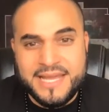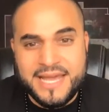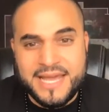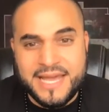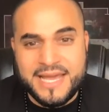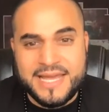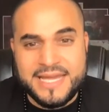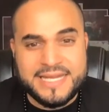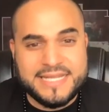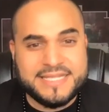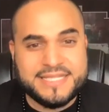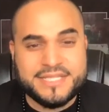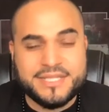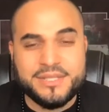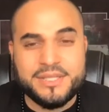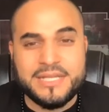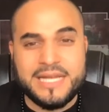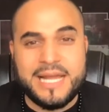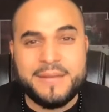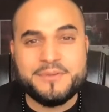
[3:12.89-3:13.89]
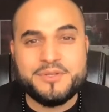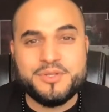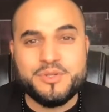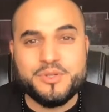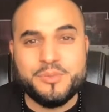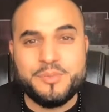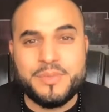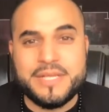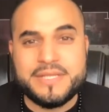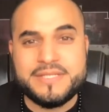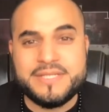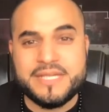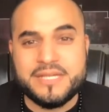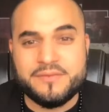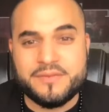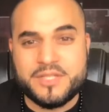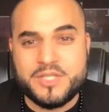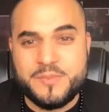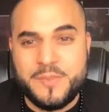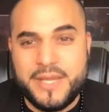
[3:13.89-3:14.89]
and it's still an absolute blessing of
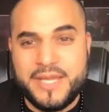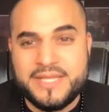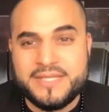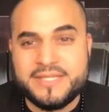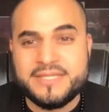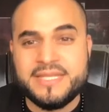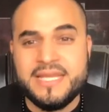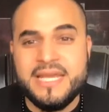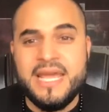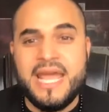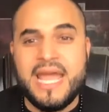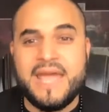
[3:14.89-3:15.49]
a space.